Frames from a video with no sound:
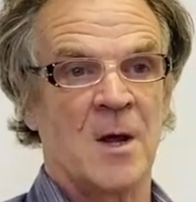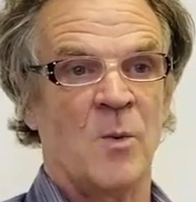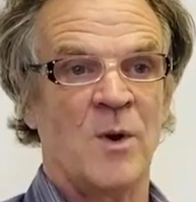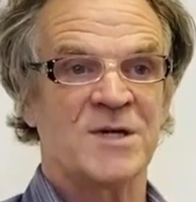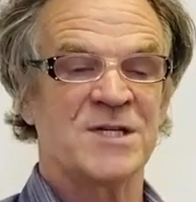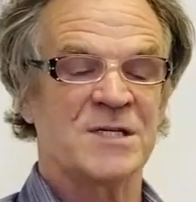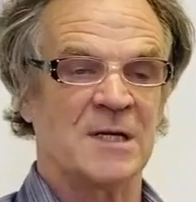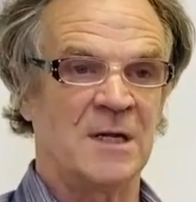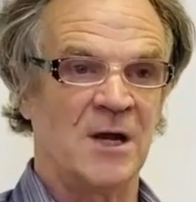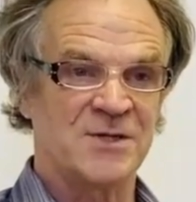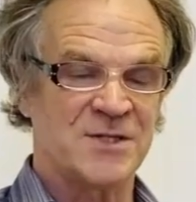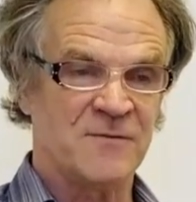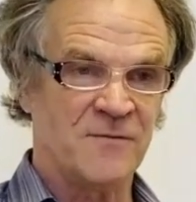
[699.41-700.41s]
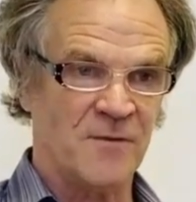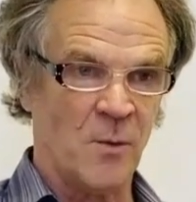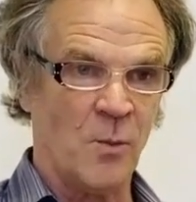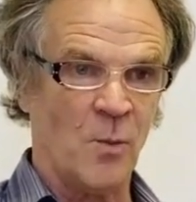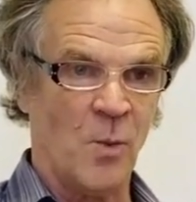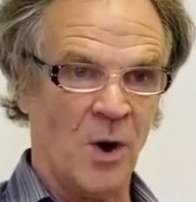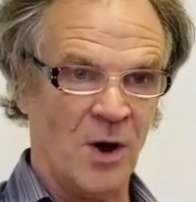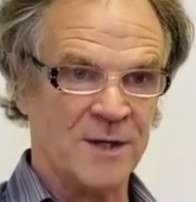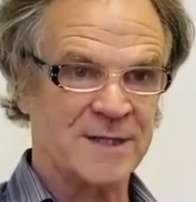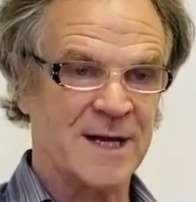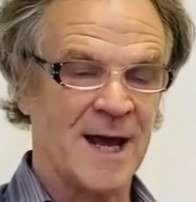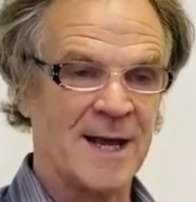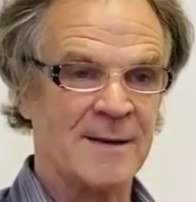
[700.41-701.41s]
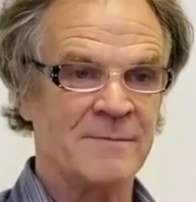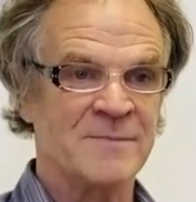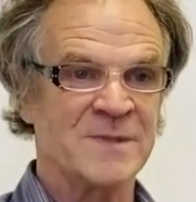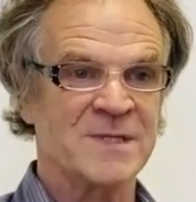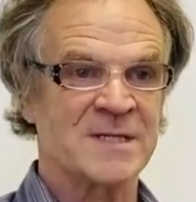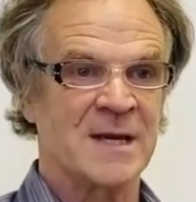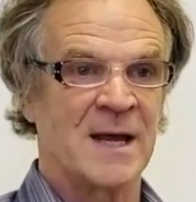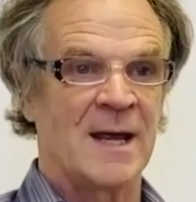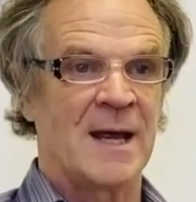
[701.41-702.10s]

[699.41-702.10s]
which is a lot of word games